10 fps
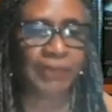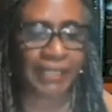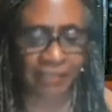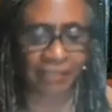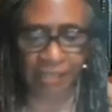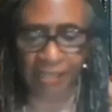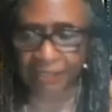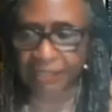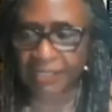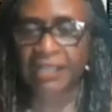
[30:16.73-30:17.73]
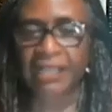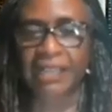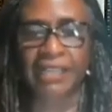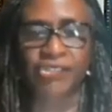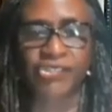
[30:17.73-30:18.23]
Blackstock,
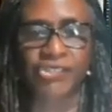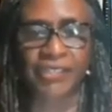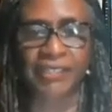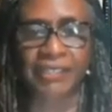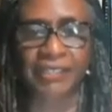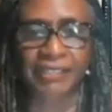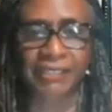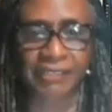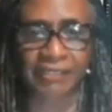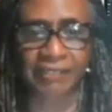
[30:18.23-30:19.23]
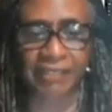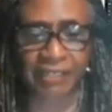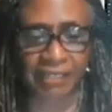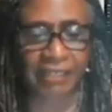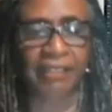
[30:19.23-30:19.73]
and she is
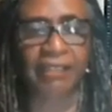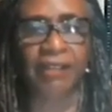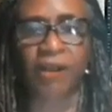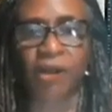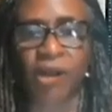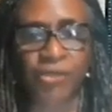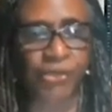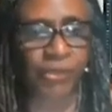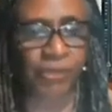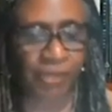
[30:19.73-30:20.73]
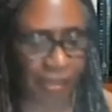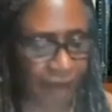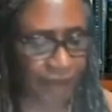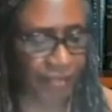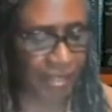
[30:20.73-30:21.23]
the author
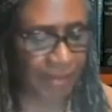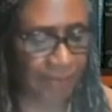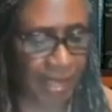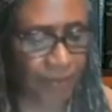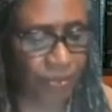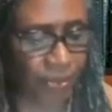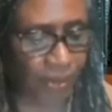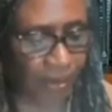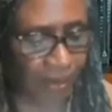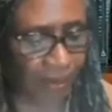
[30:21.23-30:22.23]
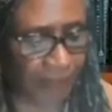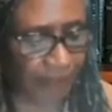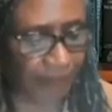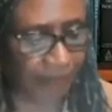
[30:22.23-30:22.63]
of the memoir,